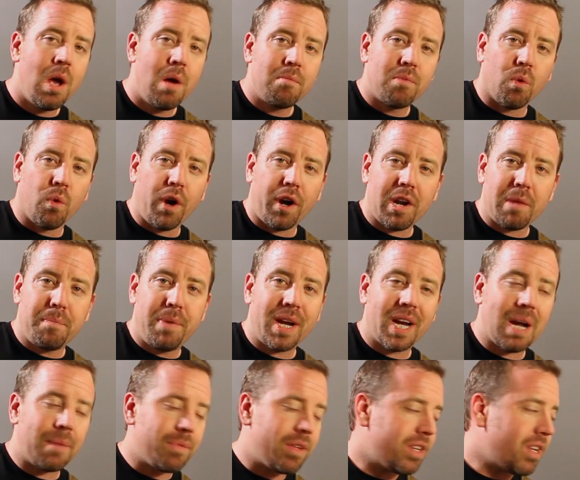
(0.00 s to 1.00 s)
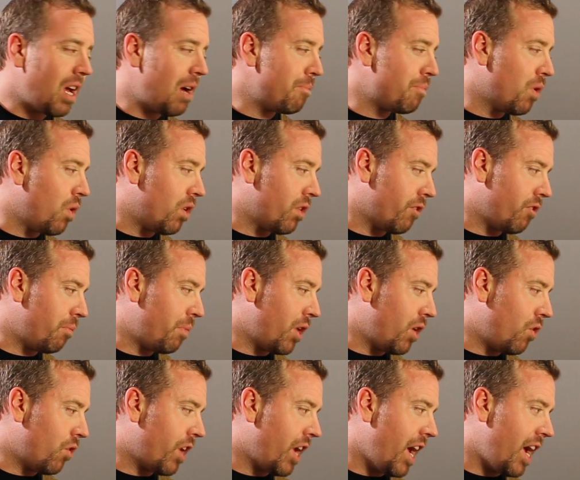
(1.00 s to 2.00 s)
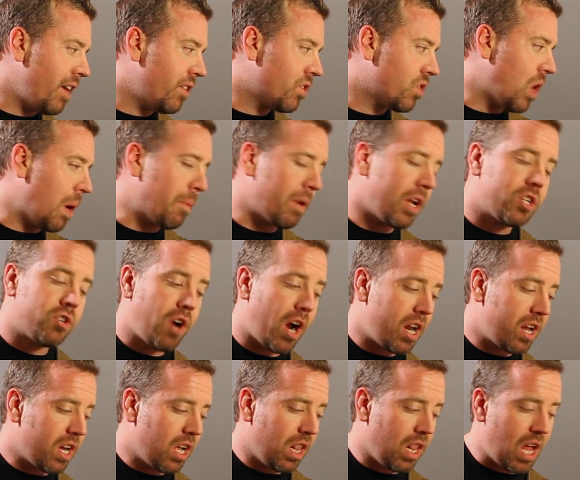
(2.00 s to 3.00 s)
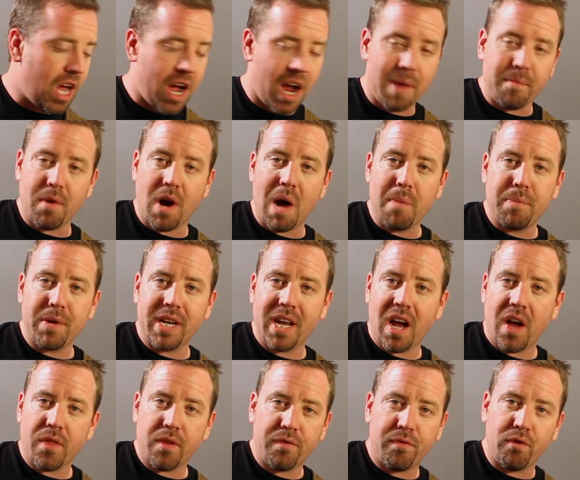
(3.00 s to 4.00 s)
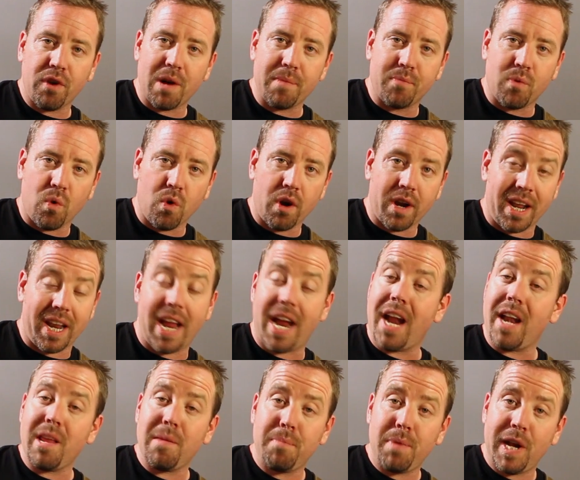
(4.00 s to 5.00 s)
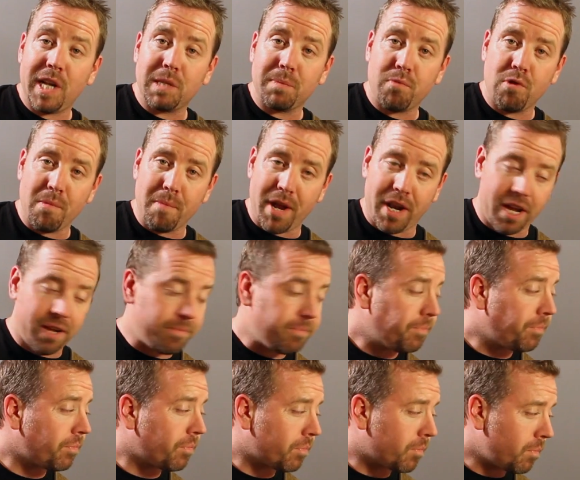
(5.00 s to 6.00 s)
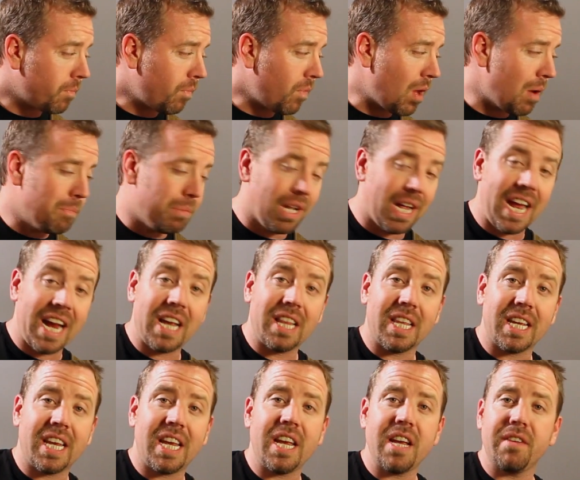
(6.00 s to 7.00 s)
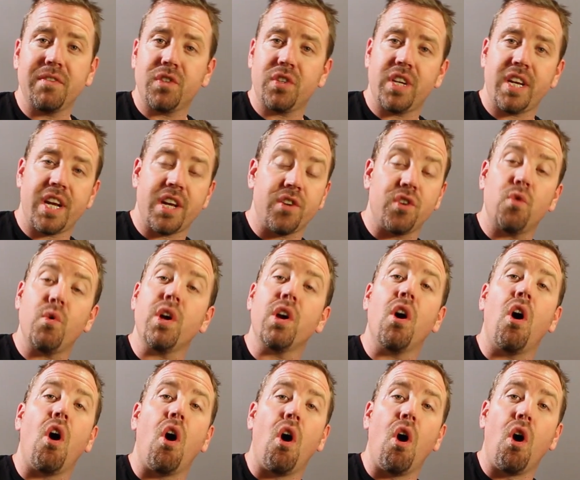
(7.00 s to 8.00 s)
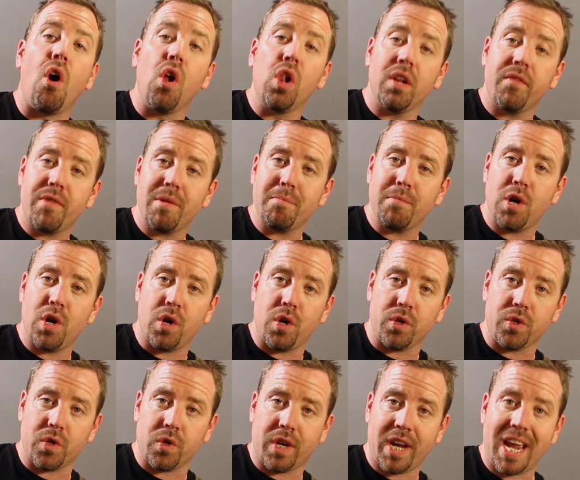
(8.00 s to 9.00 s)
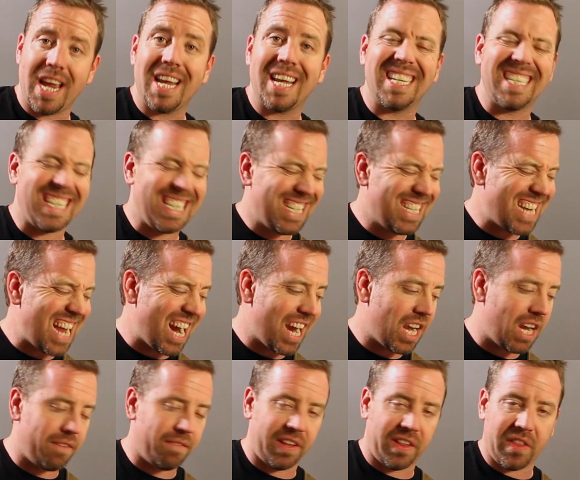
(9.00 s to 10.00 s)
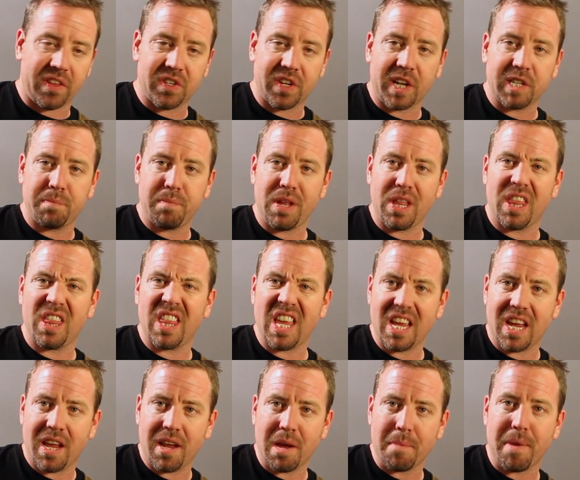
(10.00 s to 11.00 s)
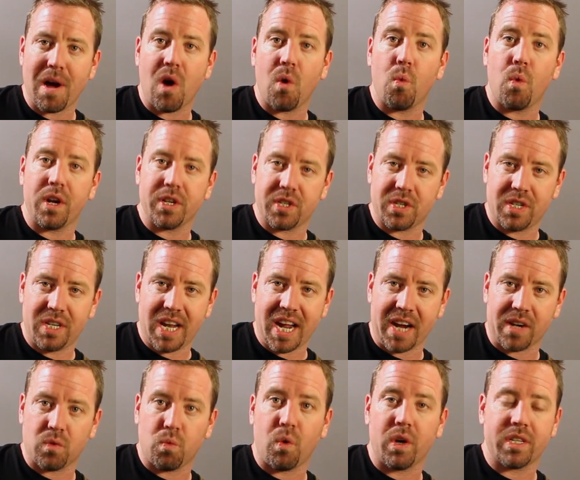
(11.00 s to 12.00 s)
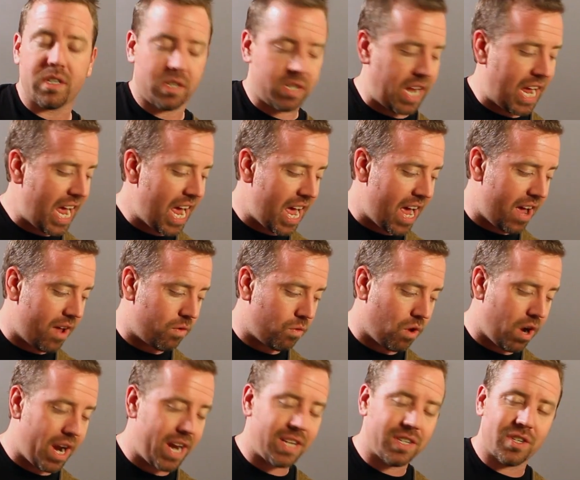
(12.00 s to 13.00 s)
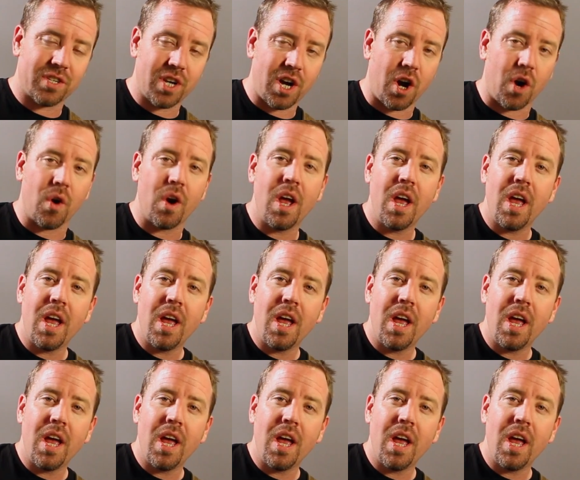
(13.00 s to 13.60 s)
but we're going to pick up the tempo a little bit, okay? So I'm going to try to climb up and down the fretboard at 80 beats per minute, playing in the key of C and doing all of the modes, okay, consecutively. This gets me thinking about what's next, what's ahead, right? So